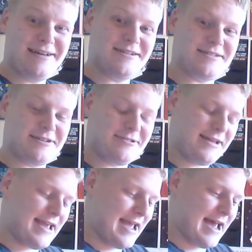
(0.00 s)
So,
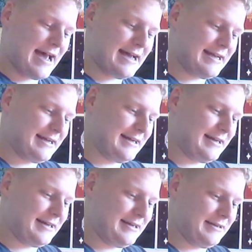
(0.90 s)
yeah.
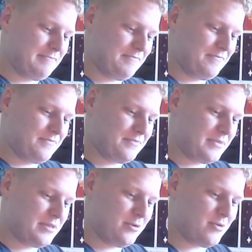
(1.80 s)

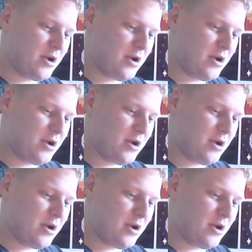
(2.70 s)
Doing